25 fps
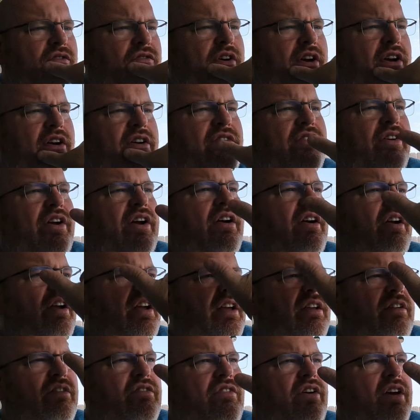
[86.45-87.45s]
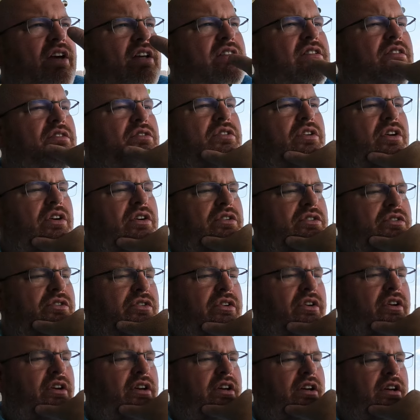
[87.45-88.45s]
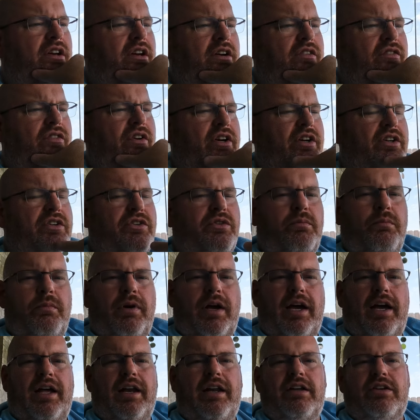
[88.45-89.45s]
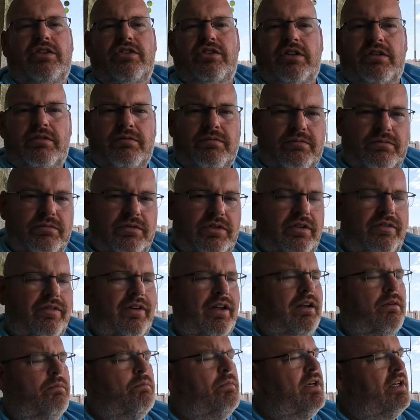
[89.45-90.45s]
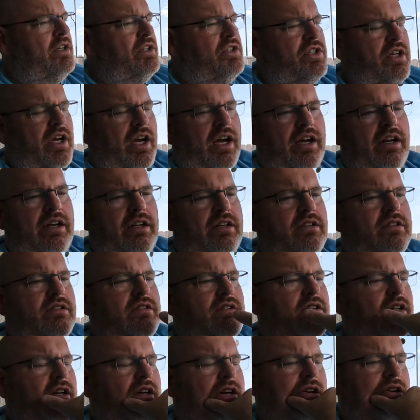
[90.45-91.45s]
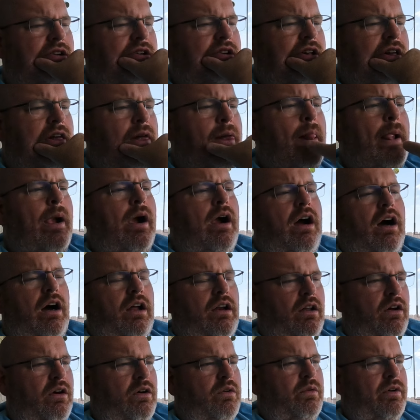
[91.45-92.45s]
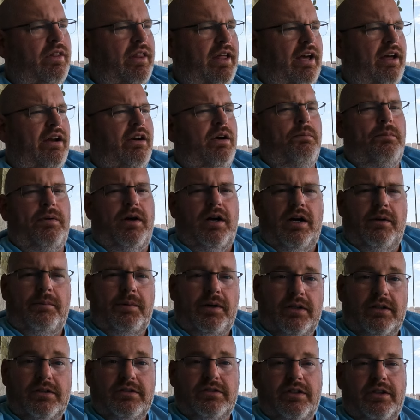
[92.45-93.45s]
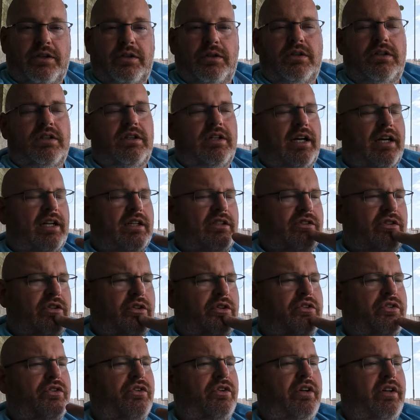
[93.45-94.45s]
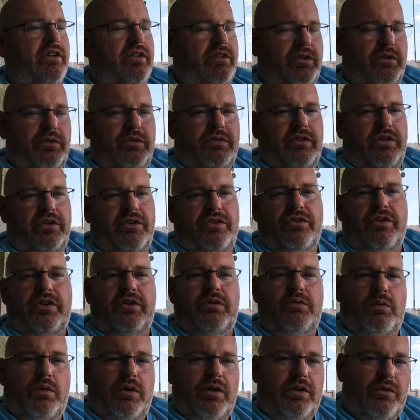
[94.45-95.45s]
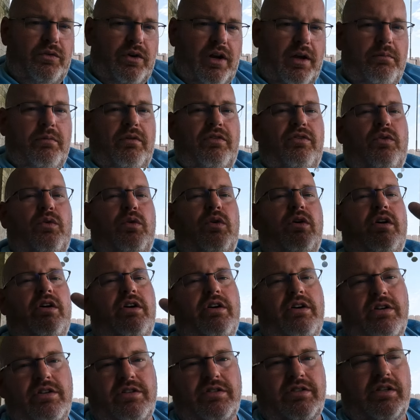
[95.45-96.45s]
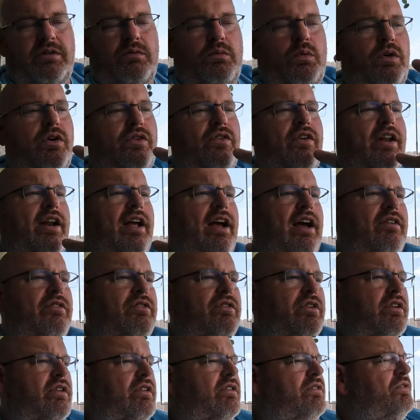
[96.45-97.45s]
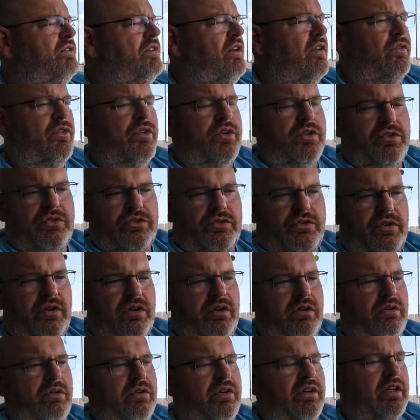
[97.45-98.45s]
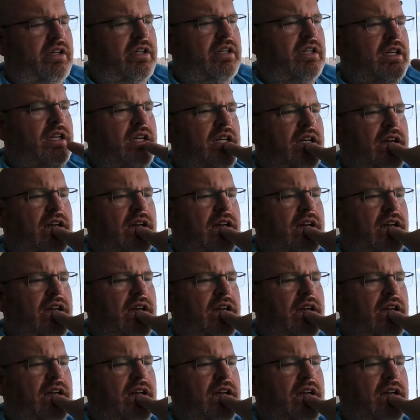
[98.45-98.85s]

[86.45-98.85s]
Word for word: very, very invasive surgery. Uh, very traumatic. She developed meningitis. Uh, along with that, her mom also had surgery, two surgeries, one right before hers and one right after. Suffered a stroke and